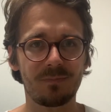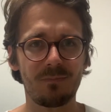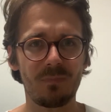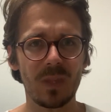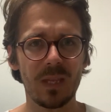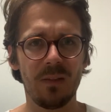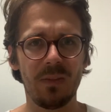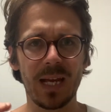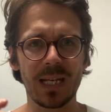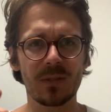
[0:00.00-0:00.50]

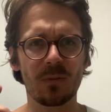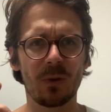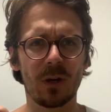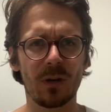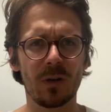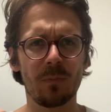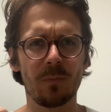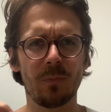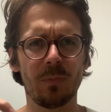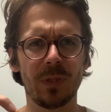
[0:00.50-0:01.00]
And that's
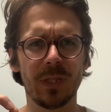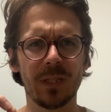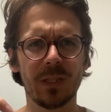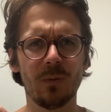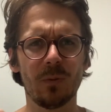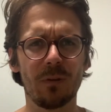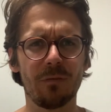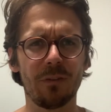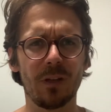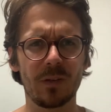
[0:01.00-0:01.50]
where I
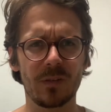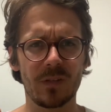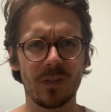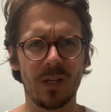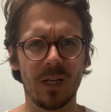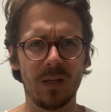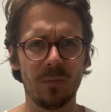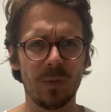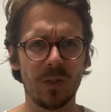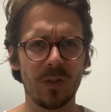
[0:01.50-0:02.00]
particularly want to focus
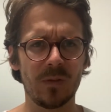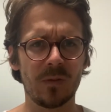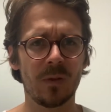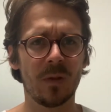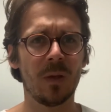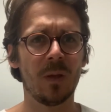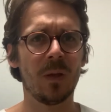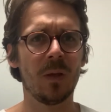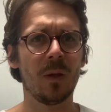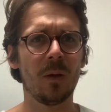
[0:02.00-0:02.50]
today, because
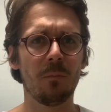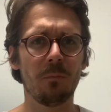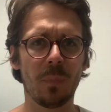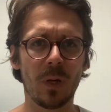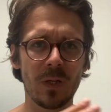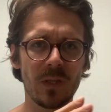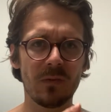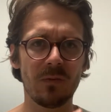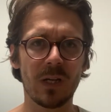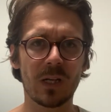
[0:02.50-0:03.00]

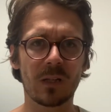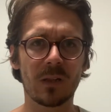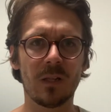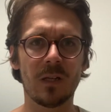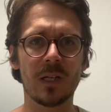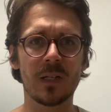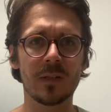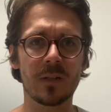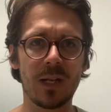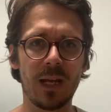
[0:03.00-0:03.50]
most of our
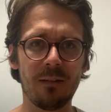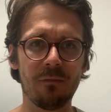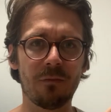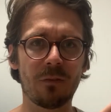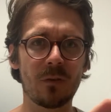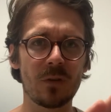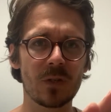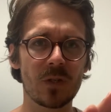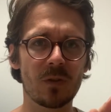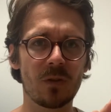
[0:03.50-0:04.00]
clients that have
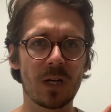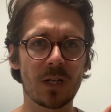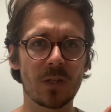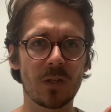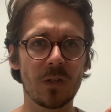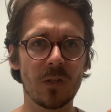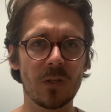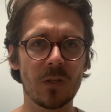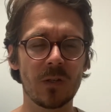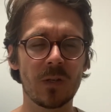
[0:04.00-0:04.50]
foreign
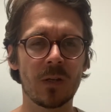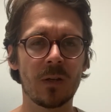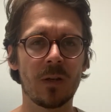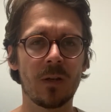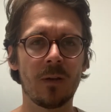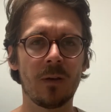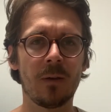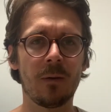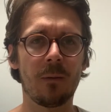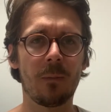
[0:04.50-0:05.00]
structures
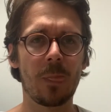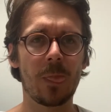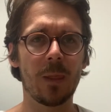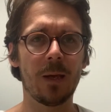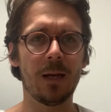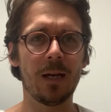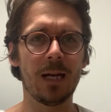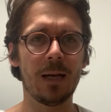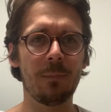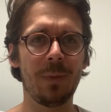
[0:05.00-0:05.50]

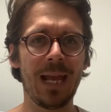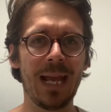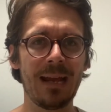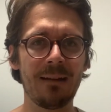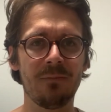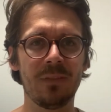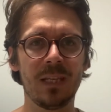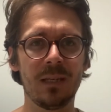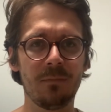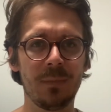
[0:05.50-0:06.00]

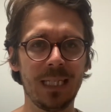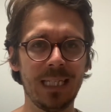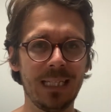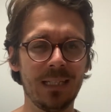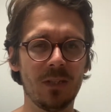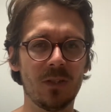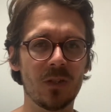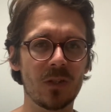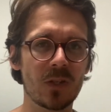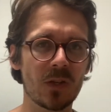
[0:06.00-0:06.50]
have them
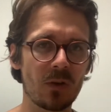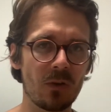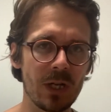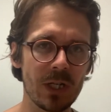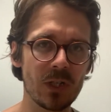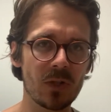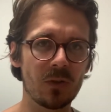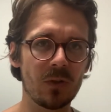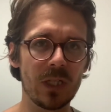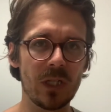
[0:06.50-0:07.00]
in
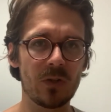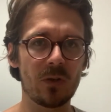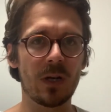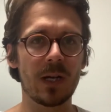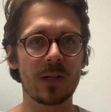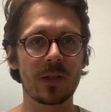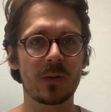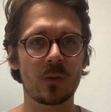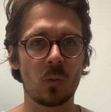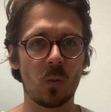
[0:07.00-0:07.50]
discretionary
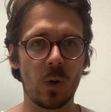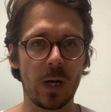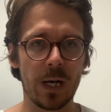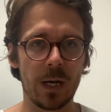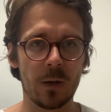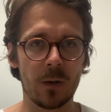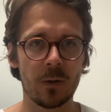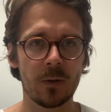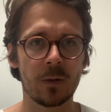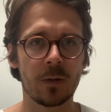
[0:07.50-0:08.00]
trusts
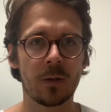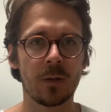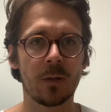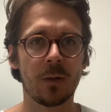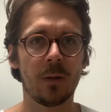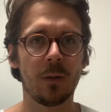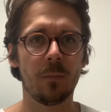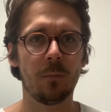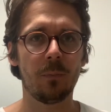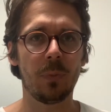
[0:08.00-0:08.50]

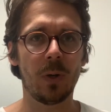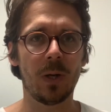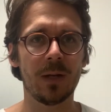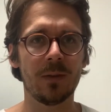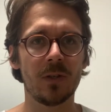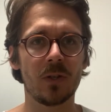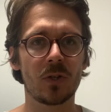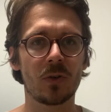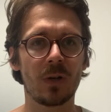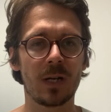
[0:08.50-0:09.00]
whereby
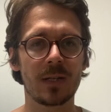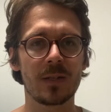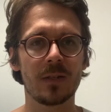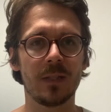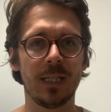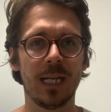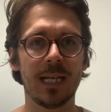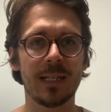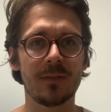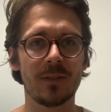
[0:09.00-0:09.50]
the
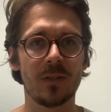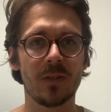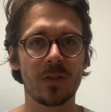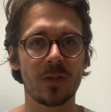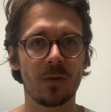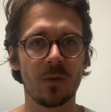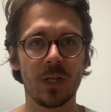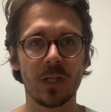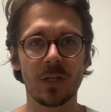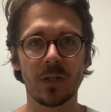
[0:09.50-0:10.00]
trustee has the
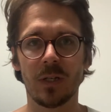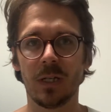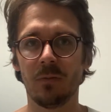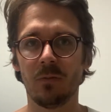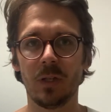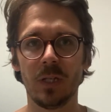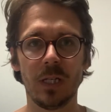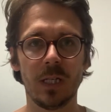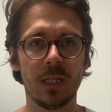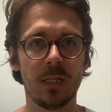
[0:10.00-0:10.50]
discretion
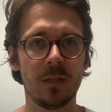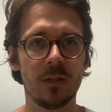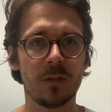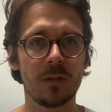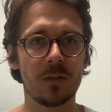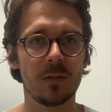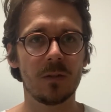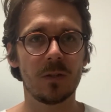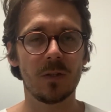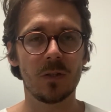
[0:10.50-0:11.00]
every year to
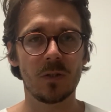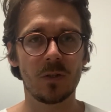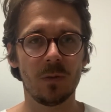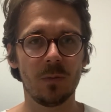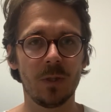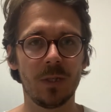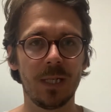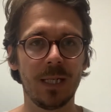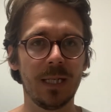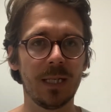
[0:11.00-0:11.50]

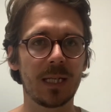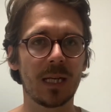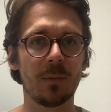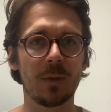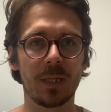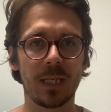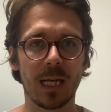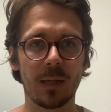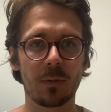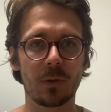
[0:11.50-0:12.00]
distribute income
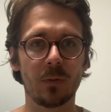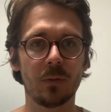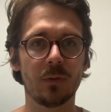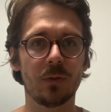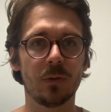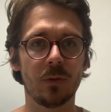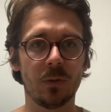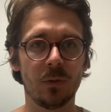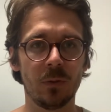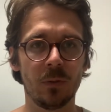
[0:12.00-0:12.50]
and capital
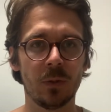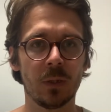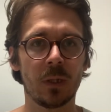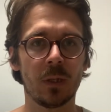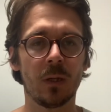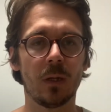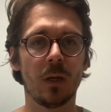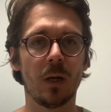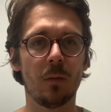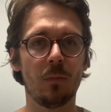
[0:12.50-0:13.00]
to
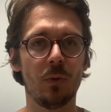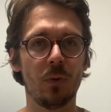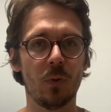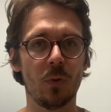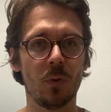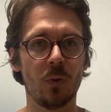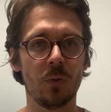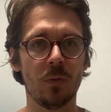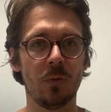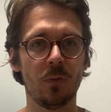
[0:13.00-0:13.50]
a
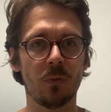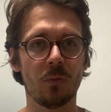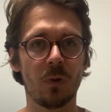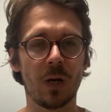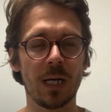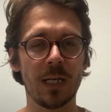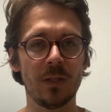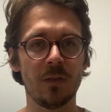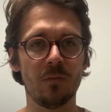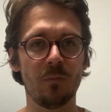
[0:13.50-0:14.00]
broad
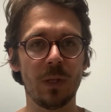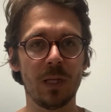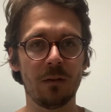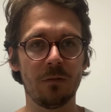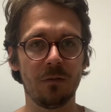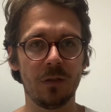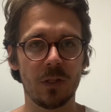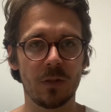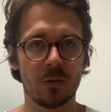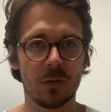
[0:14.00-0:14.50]
range of
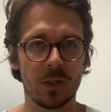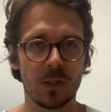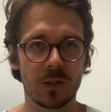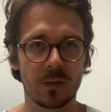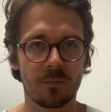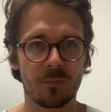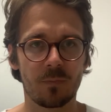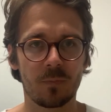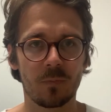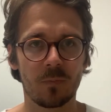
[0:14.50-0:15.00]

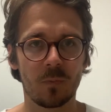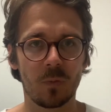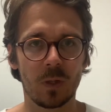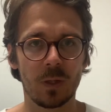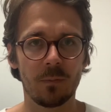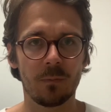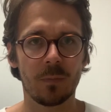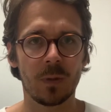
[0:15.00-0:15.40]
beneficiaries, right?